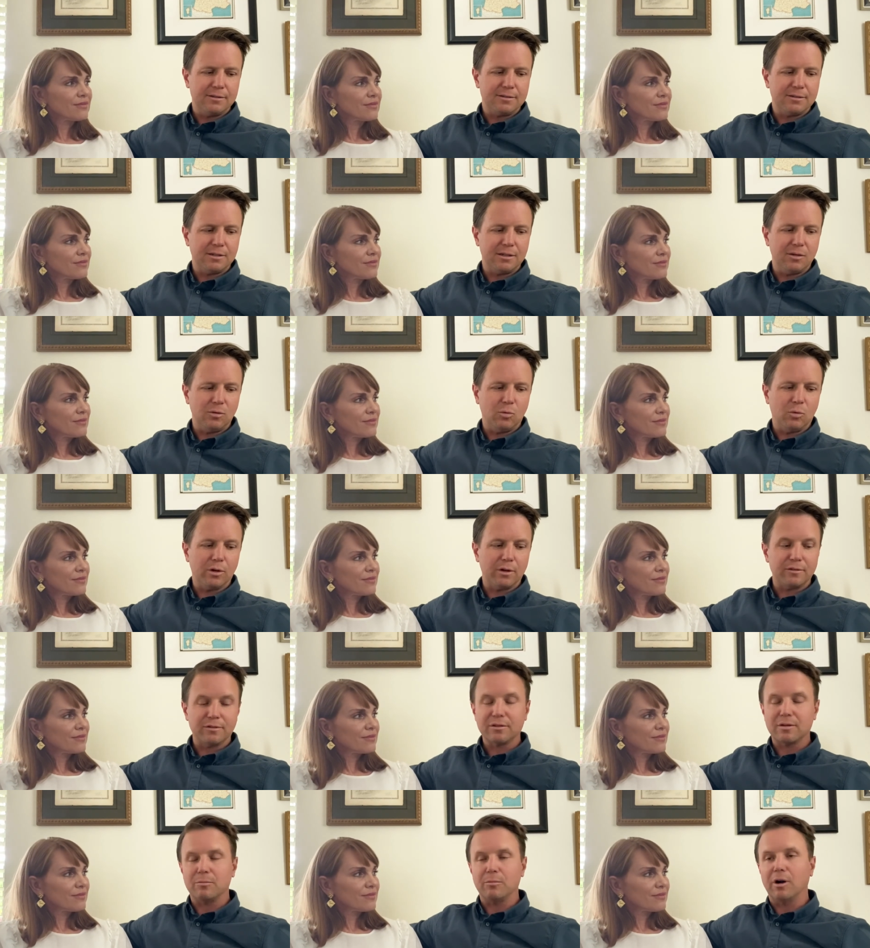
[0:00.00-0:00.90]
Speaker 1: see what
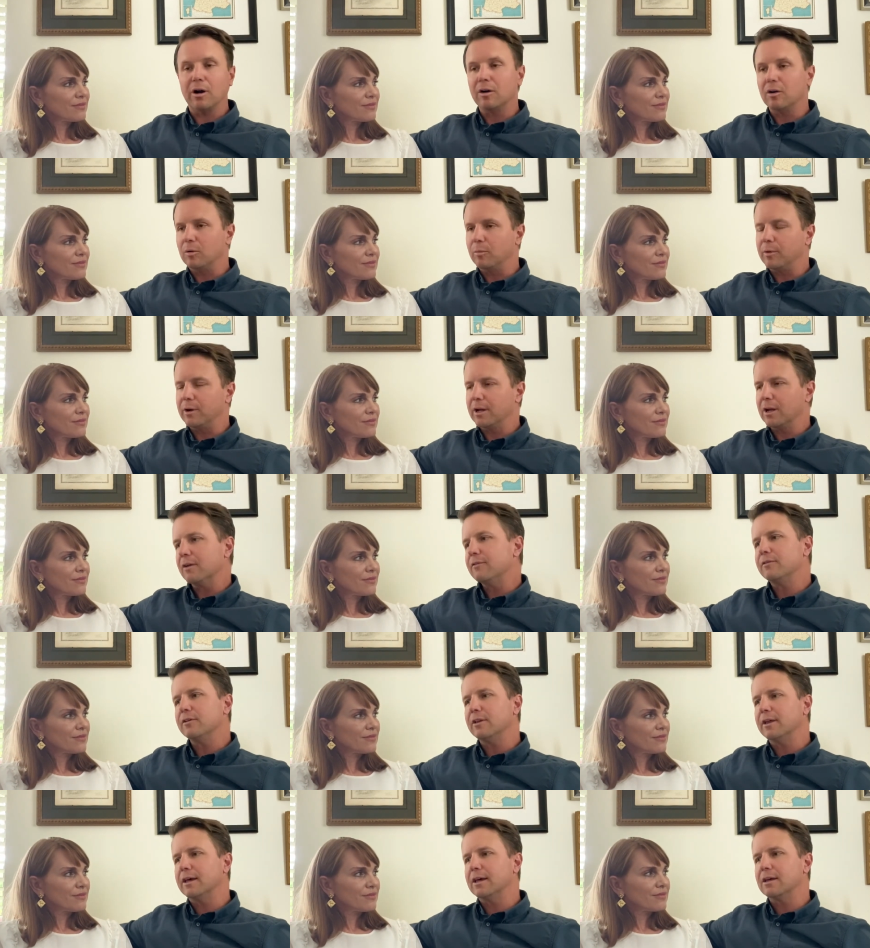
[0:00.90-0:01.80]
does tomorrow bring. I
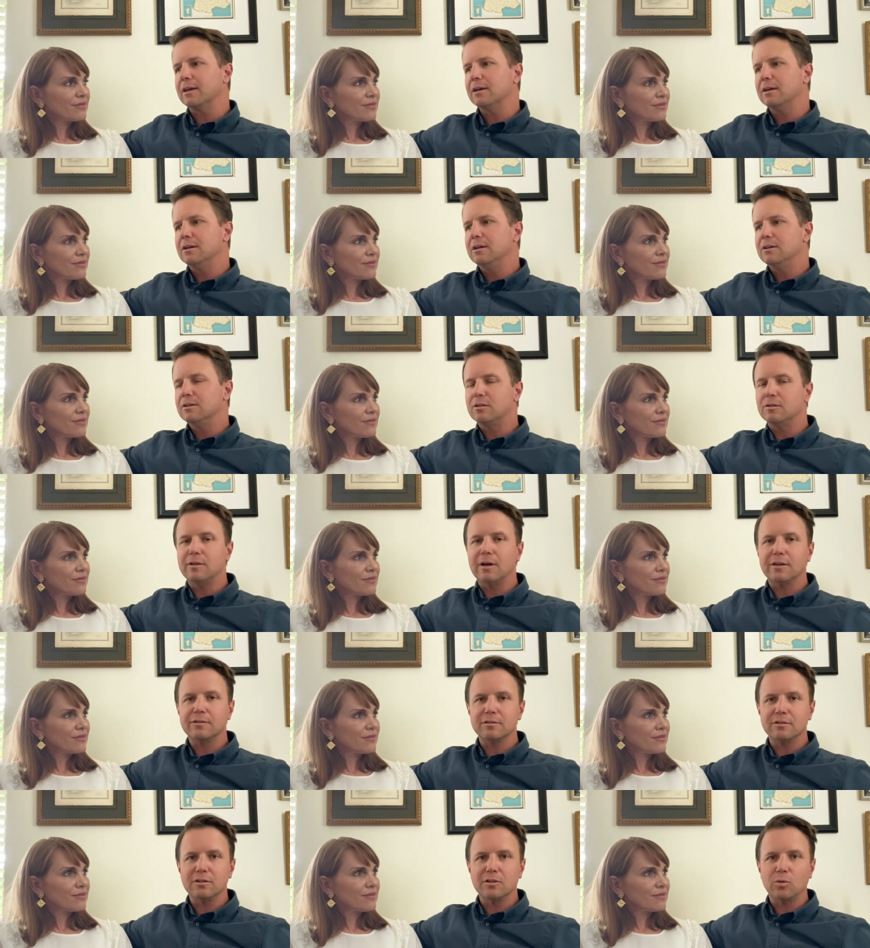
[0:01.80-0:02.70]
feel like two
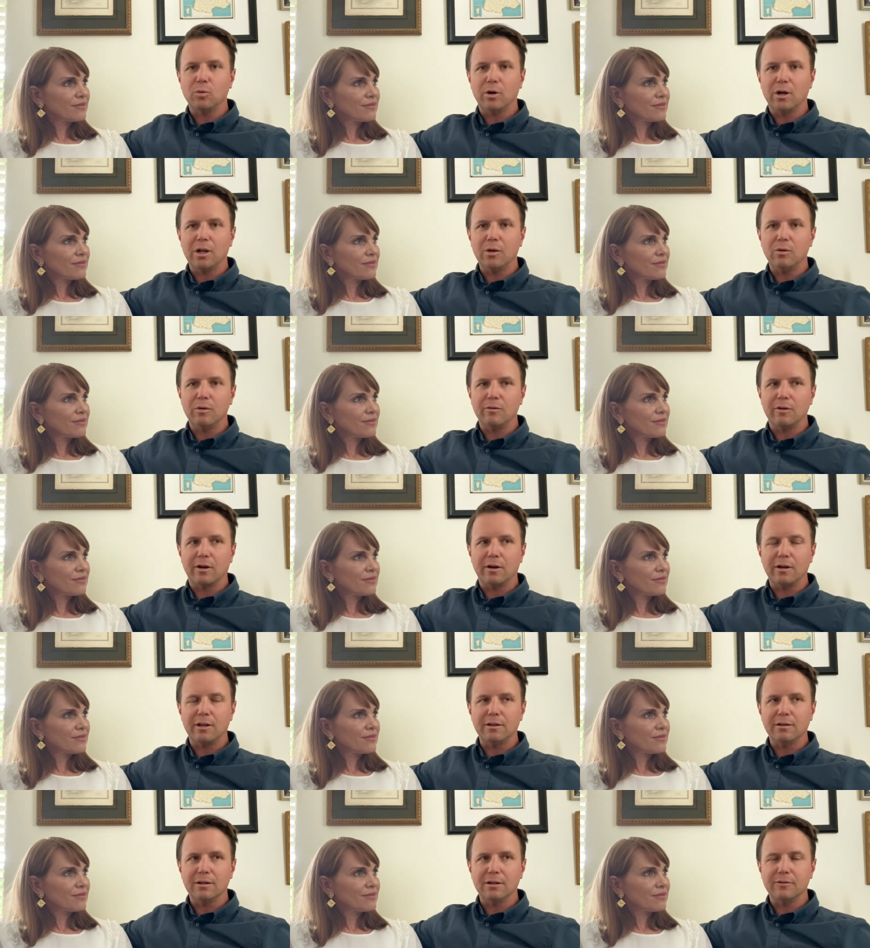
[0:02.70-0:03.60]
thousand twenty, we've
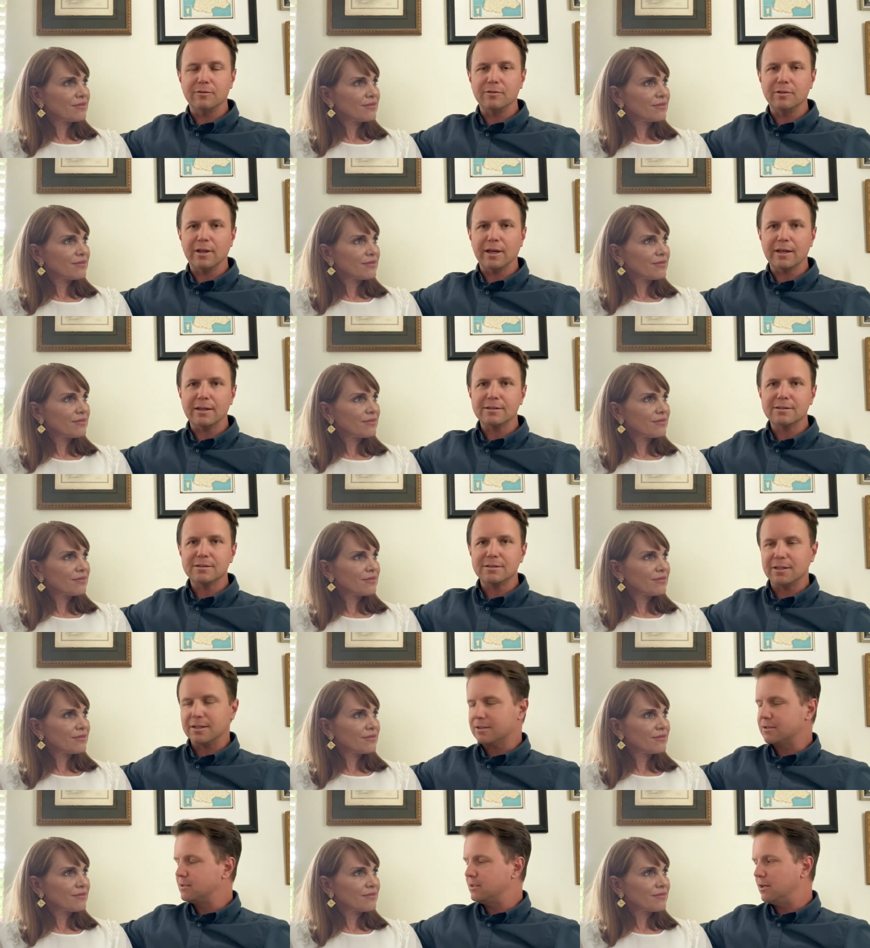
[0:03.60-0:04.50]
already lived like
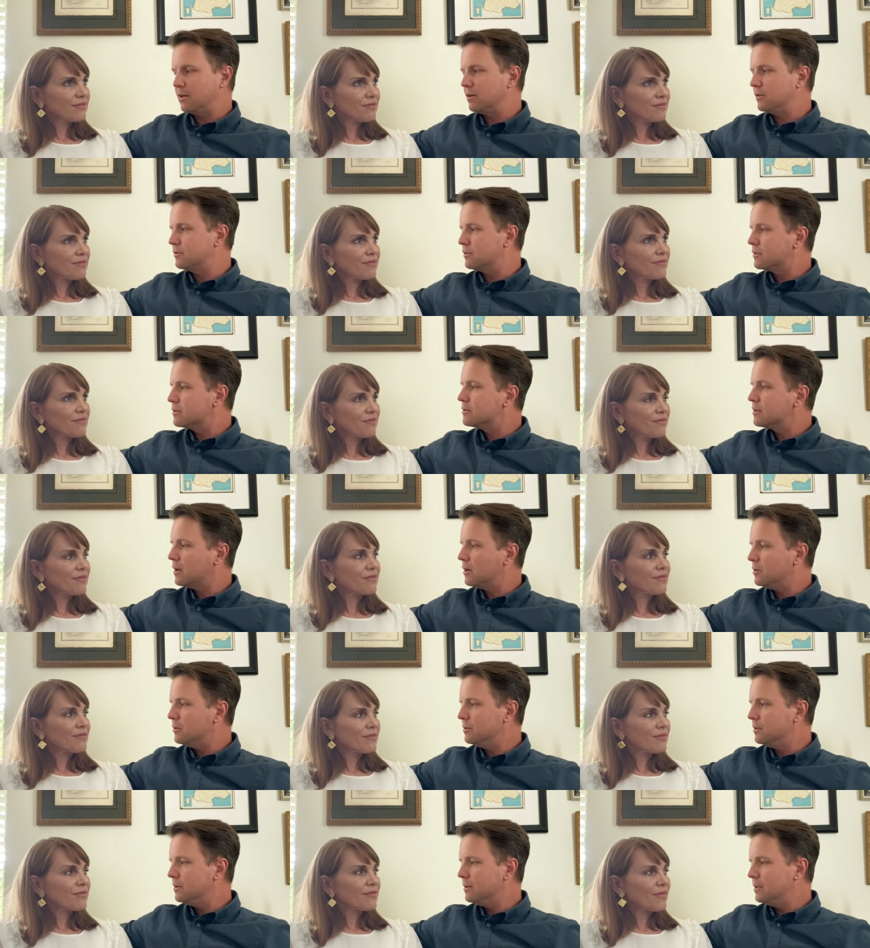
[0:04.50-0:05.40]
six years or
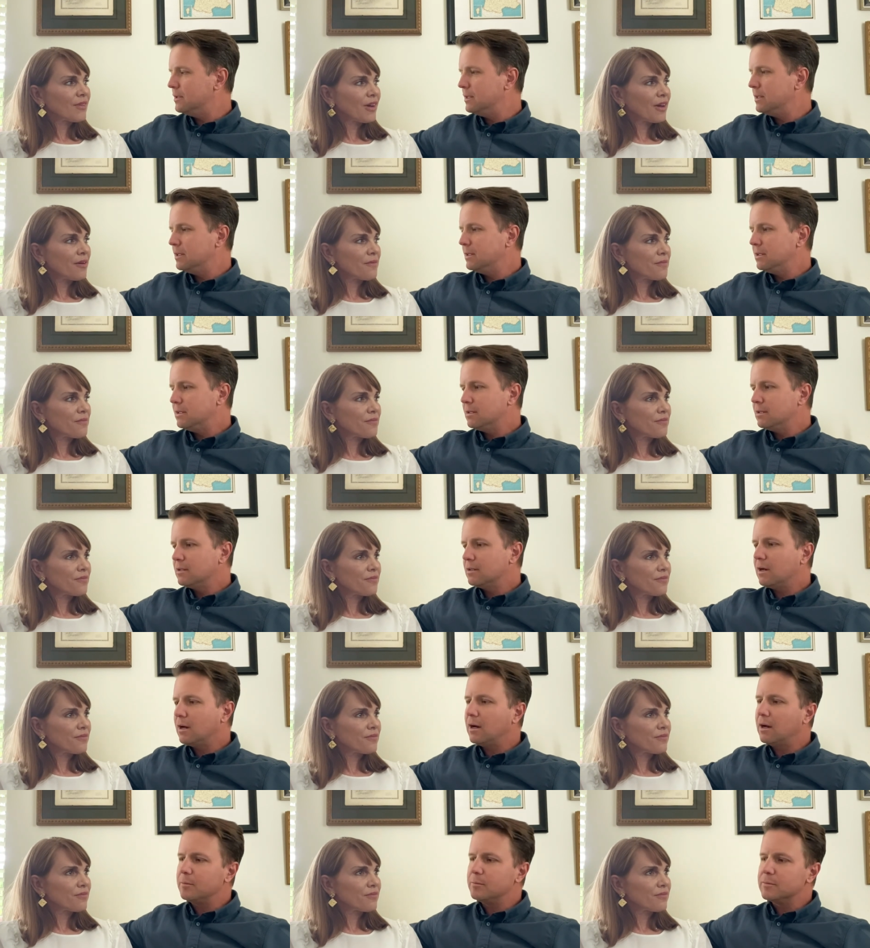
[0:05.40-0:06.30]
so yeah.
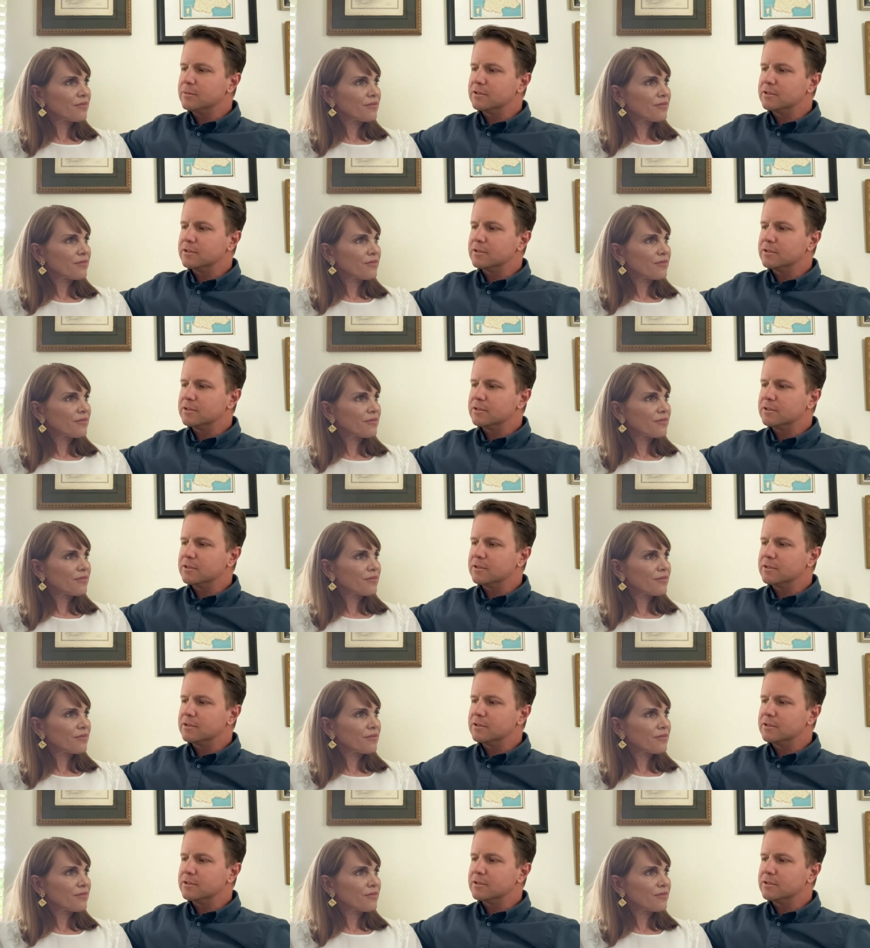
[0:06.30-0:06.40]
um,